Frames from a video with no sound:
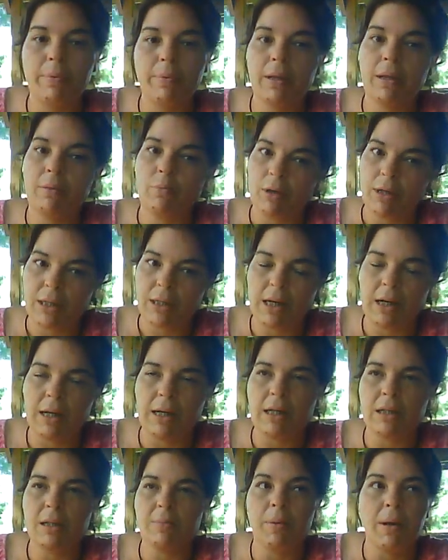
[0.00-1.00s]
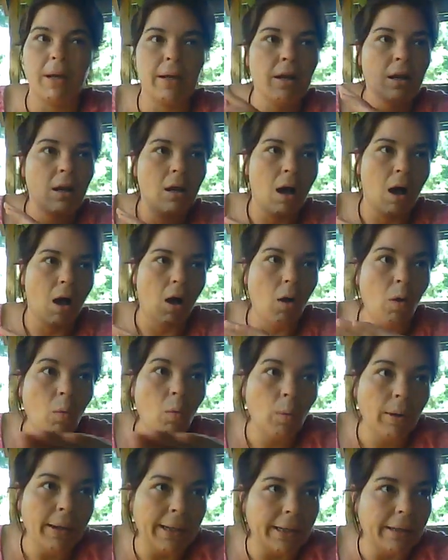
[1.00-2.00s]
But recently it's been a
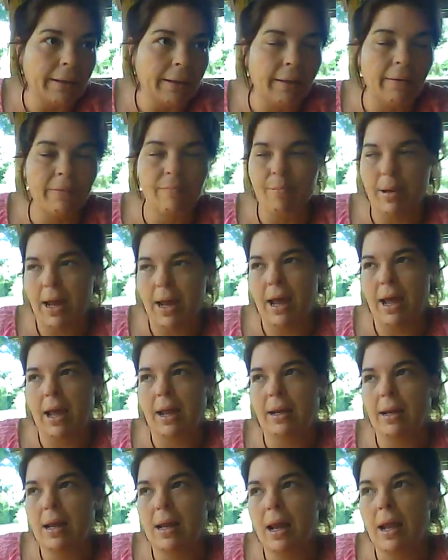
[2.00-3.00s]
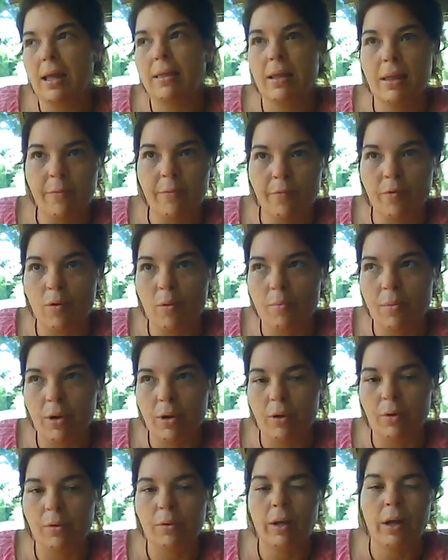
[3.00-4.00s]
whole week of bad, and then the full
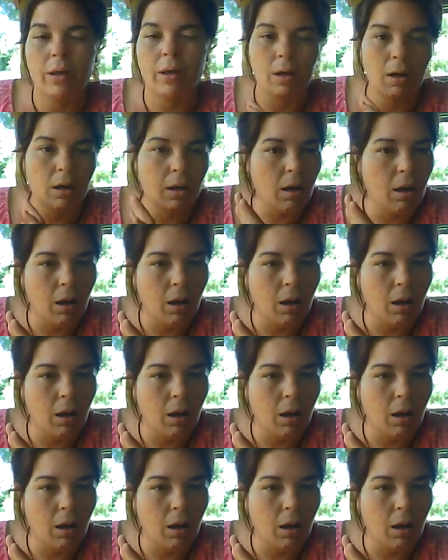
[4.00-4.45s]
moon, and then